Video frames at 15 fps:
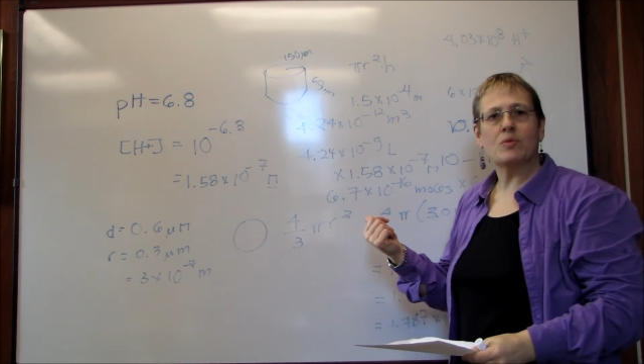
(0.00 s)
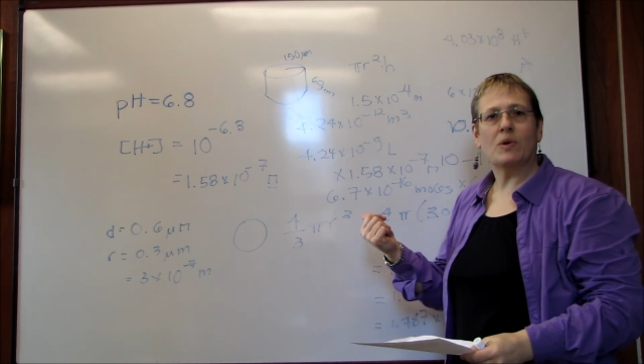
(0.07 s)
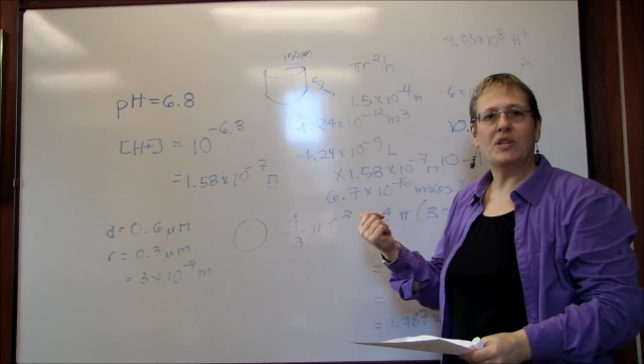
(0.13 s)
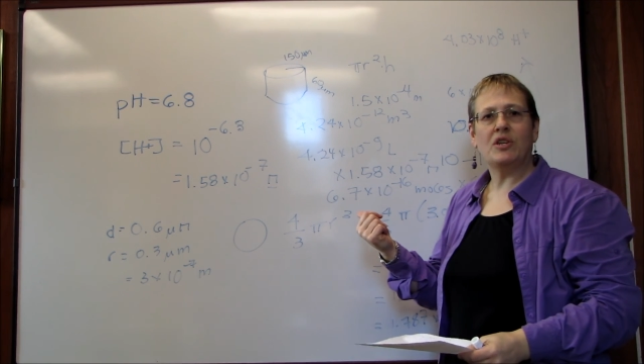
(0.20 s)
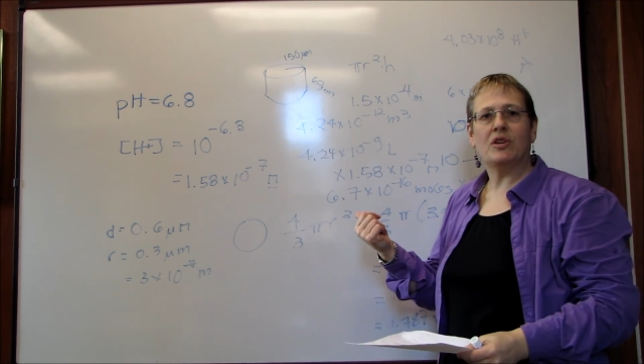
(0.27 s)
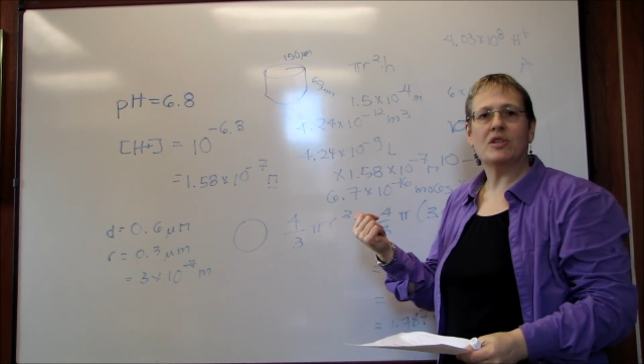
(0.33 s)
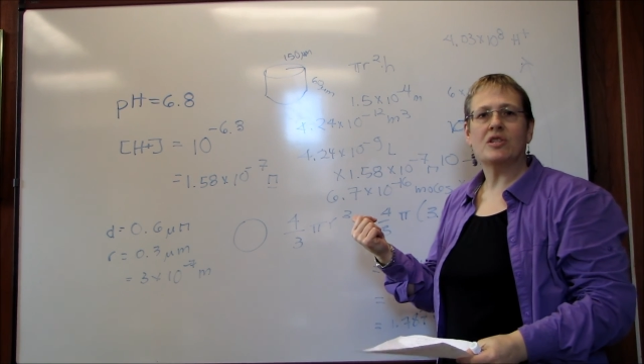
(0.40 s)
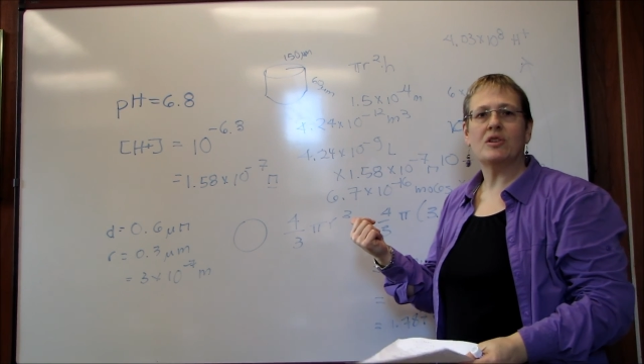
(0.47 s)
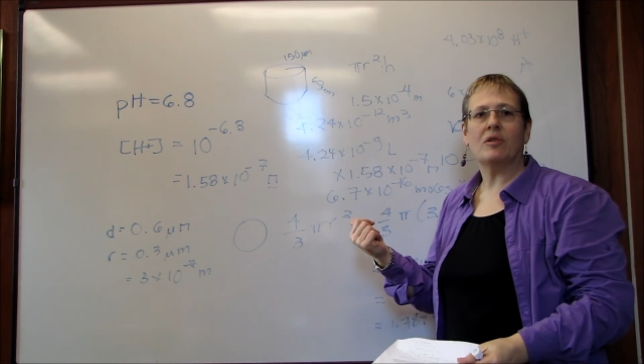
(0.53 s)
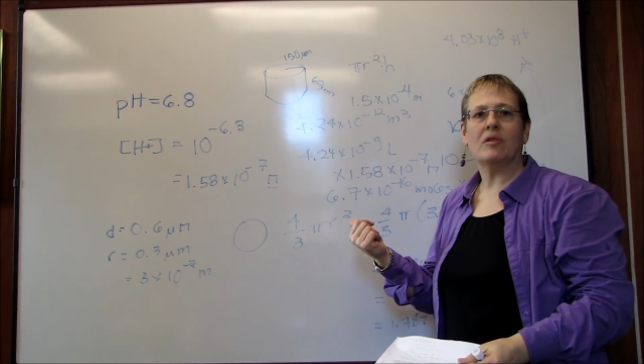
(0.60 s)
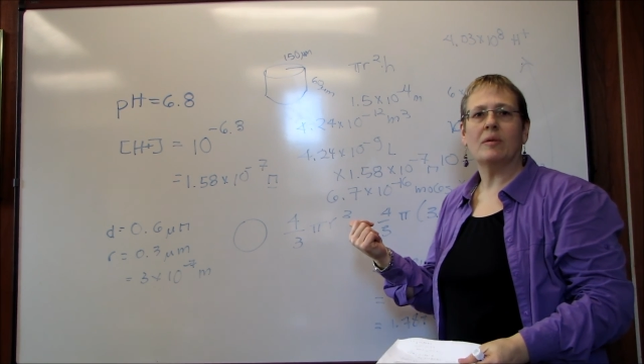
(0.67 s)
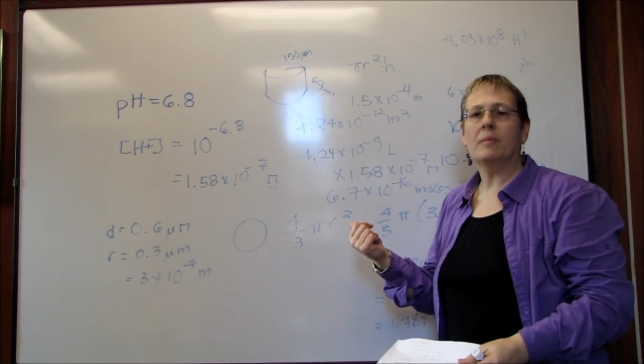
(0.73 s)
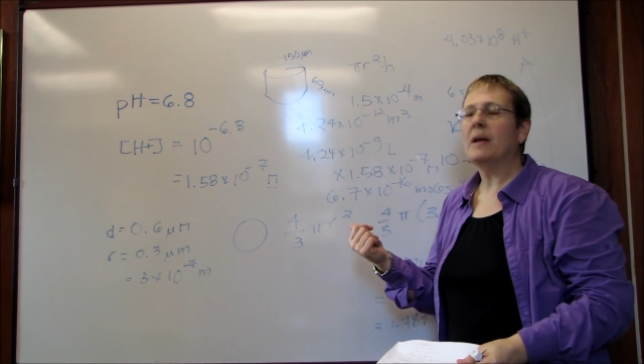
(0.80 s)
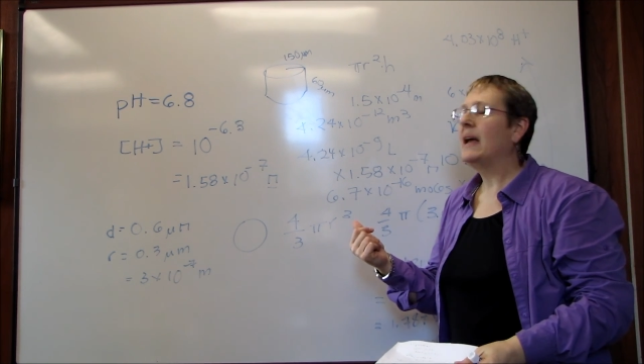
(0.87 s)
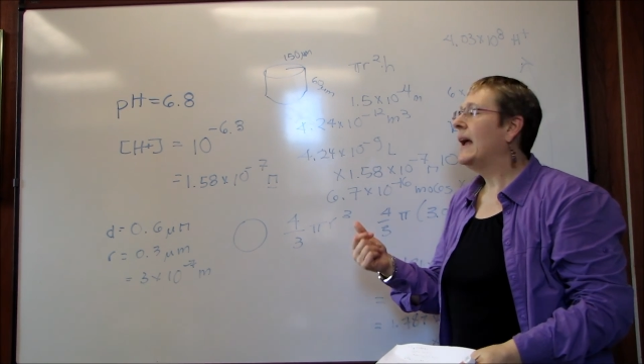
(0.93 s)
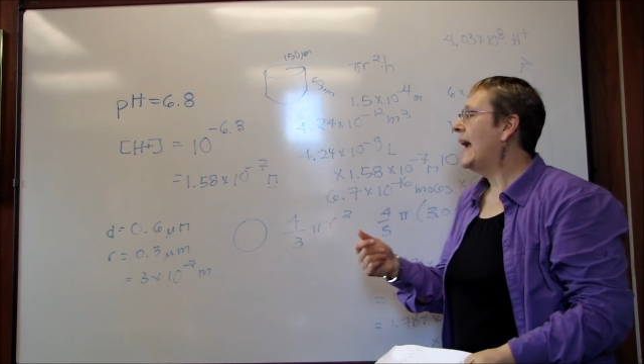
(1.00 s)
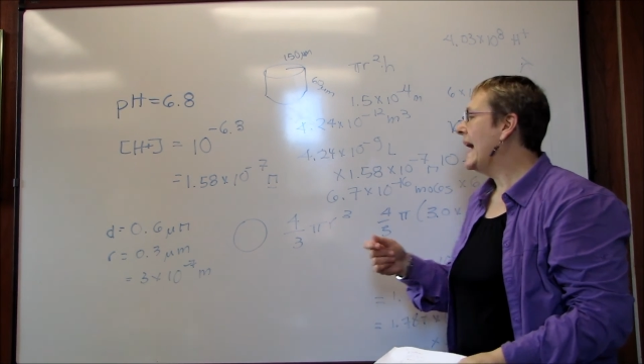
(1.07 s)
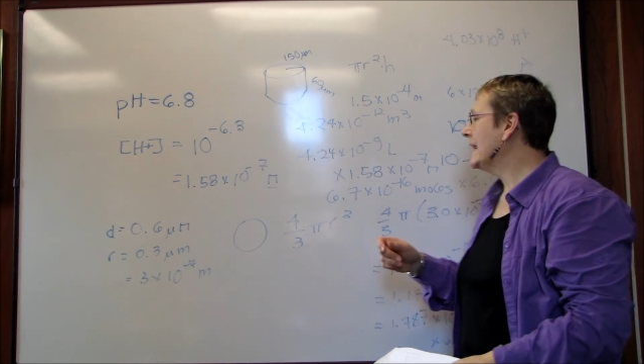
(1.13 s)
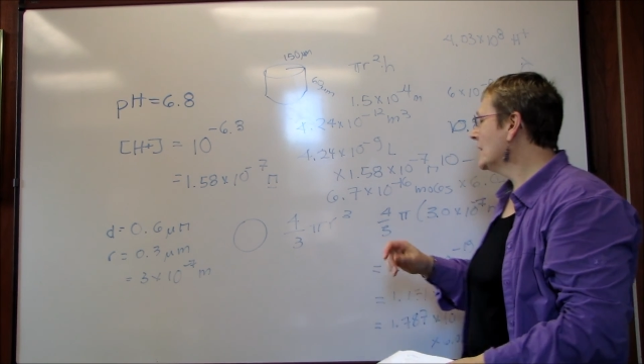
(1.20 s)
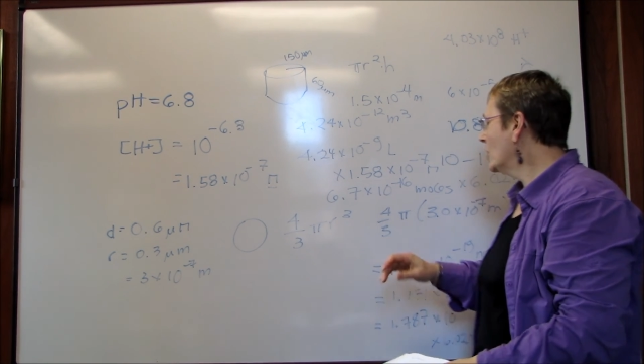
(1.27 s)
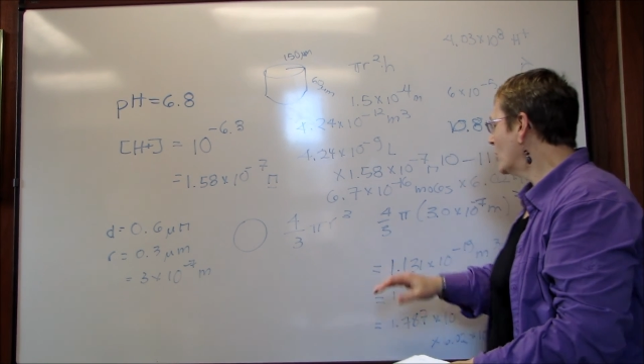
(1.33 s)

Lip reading: when you can do them, and